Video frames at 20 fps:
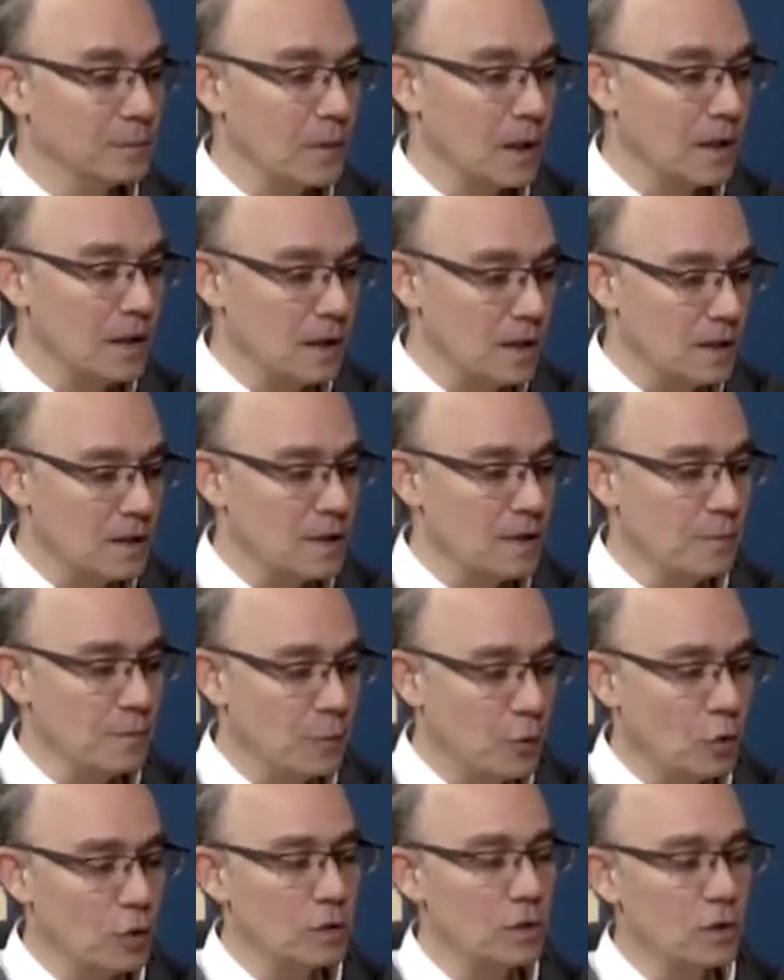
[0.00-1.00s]
It's
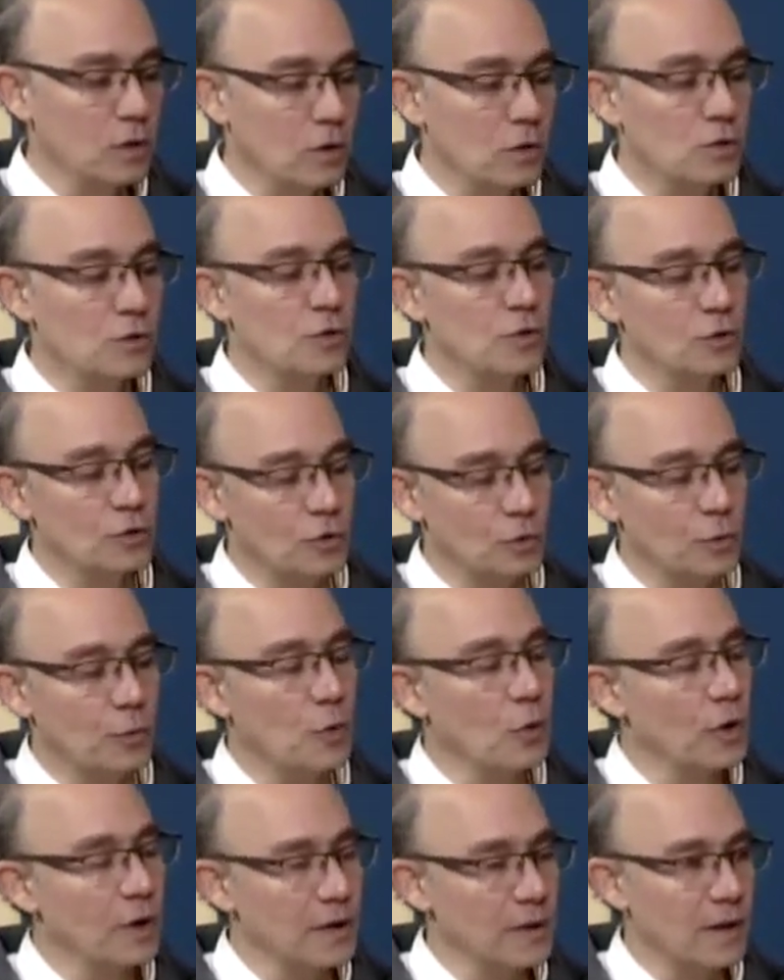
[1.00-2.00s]
important also to
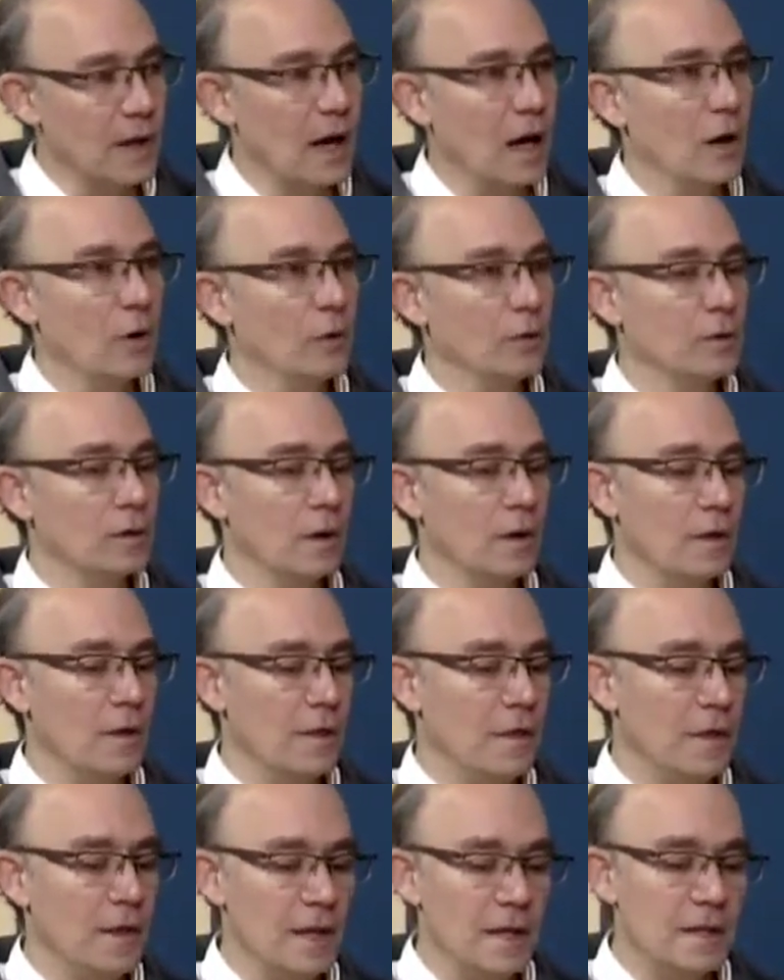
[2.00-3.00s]
point out
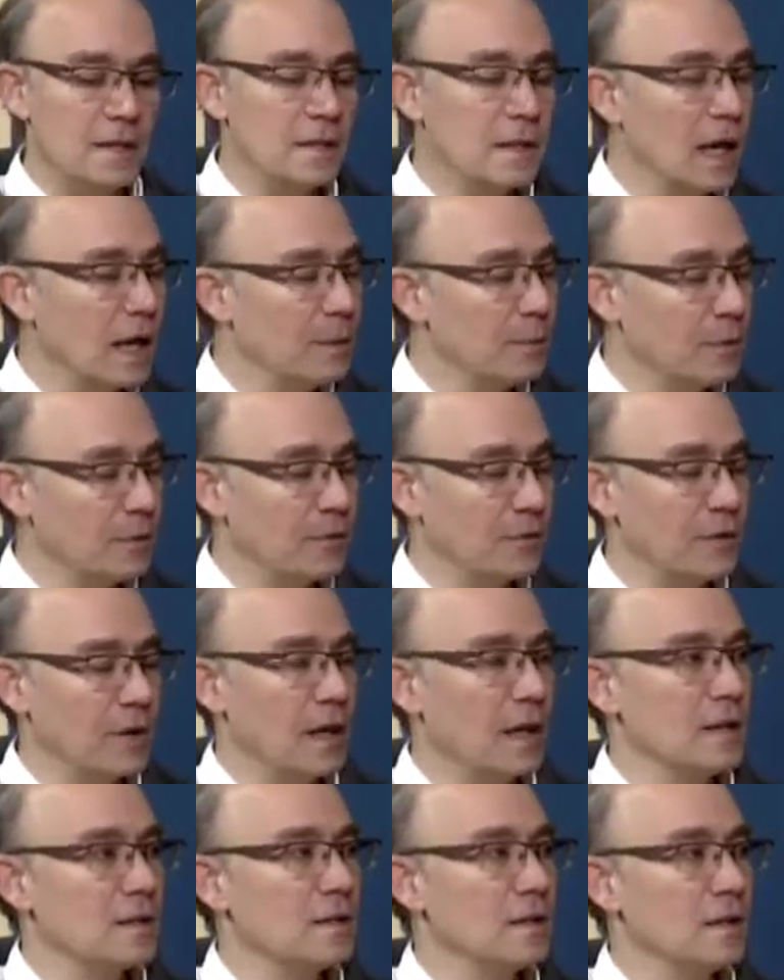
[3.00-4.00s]
this type of
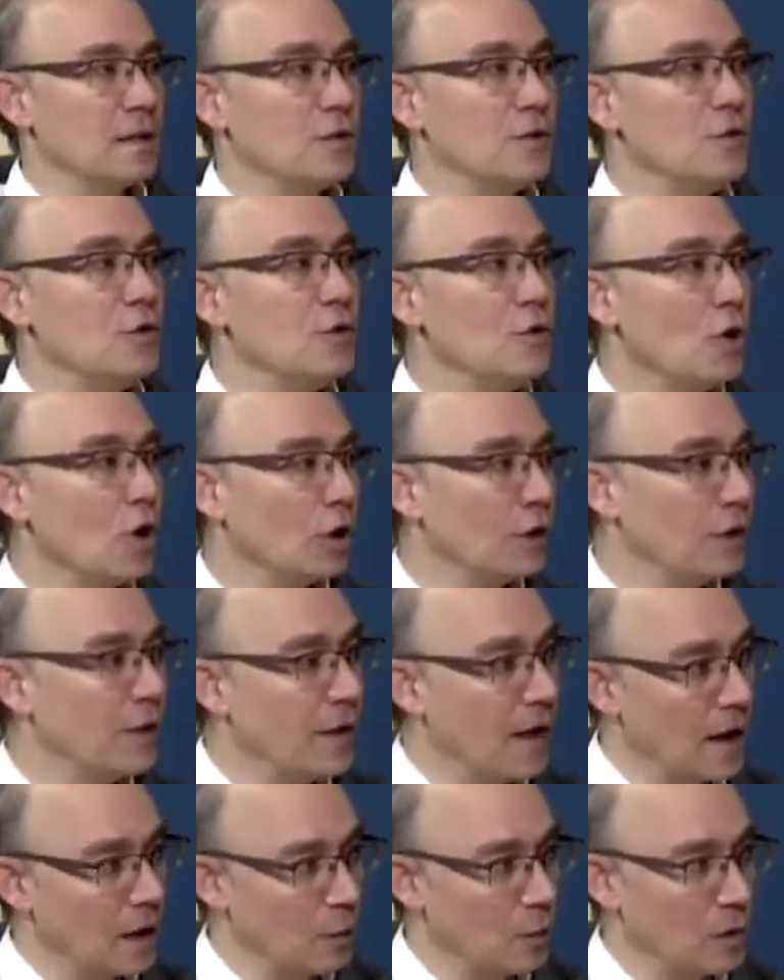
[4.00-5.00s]
test is not
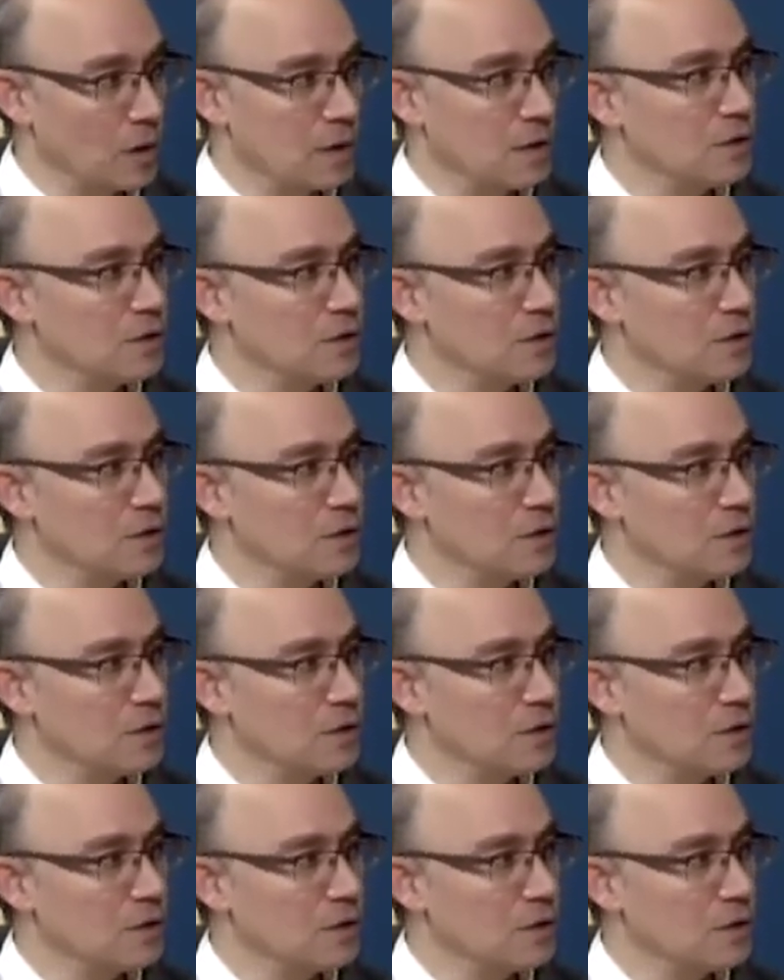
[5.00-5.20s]
that one.